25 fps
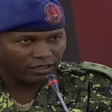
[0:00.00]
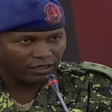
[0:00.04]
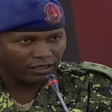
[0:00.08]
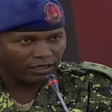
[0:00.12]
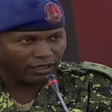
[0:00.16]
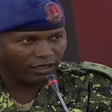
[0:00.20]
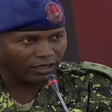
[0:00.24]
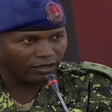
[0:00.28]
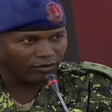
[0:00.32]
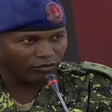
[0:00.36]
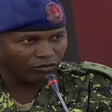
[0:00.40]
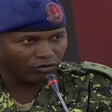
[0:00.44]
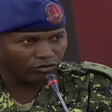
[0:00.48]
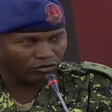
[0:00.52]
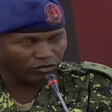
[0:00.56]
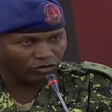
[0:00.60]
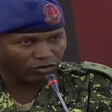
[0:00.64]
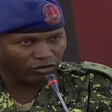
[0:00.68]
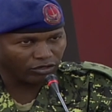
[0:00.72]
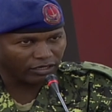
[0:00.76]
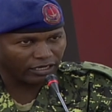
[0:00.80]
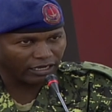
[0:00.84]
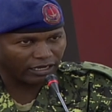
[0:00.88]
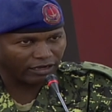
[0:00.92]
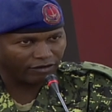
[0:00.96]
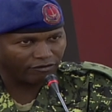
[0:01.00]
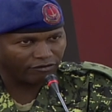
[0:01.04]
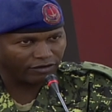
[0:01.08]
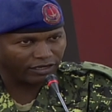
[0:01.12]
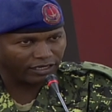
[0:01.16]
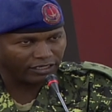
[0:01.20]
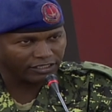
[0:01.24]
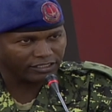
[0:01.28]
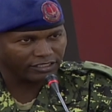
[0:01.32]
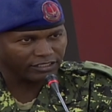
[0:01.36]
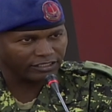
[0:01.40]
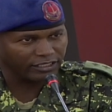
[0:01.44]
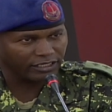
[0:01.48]
I would not have
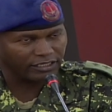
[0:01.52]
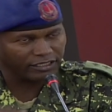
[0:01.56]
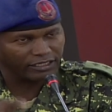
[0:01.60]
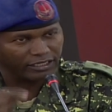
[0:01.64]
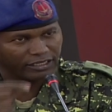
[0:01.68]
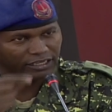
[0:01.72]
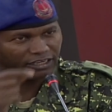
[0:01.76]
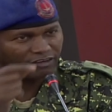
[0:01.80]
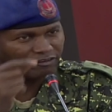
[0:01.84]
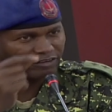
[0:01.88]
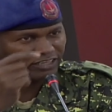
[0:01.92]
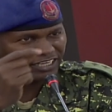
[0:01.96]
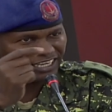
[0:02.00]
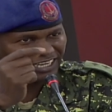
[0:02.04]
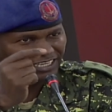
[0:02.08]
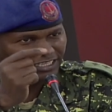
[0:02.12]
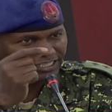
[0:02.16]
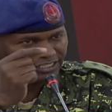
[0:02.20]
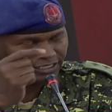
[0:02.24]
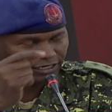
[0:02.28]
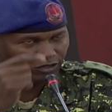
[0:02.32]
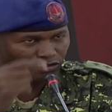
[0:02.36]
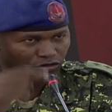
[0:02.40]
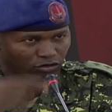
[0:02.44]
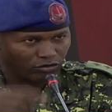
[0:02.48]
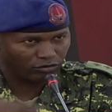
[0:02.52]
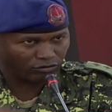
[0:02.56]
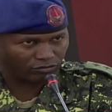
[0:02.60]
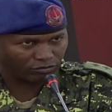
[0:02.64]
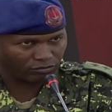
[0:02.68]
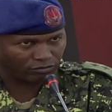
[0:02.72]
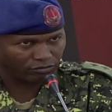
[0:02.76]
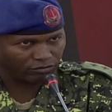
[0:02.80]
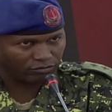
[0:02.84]
hesitated even a second